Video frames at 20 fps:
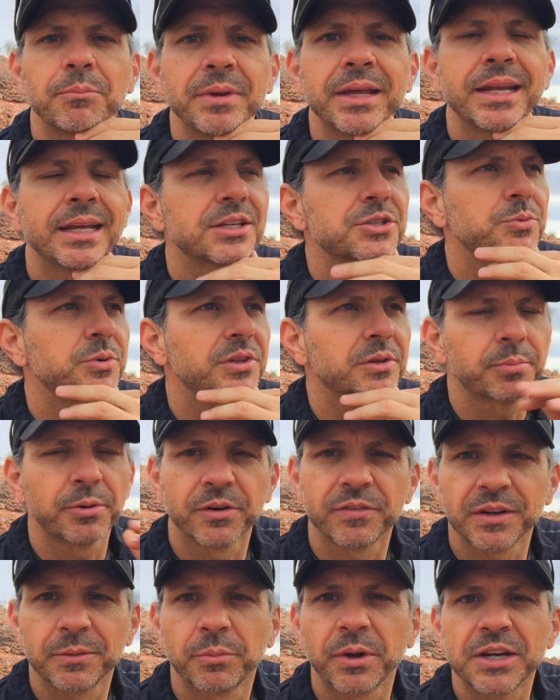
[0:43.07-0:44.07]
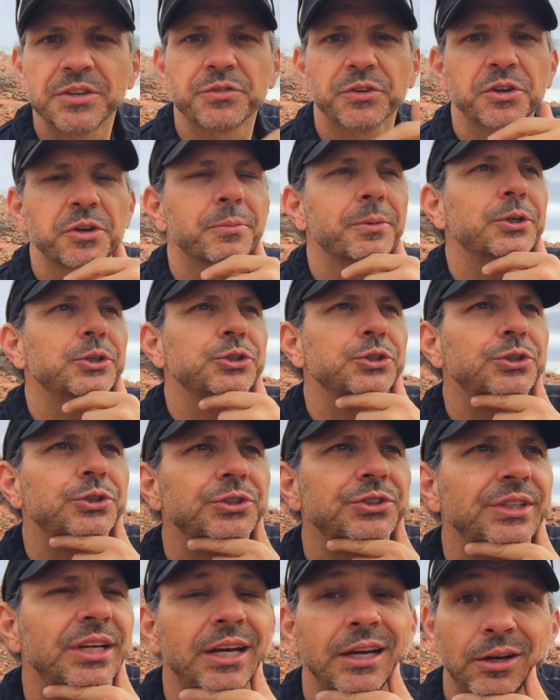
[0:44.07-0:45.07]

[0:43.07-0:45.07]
minutes with the perfect breaks for commercials.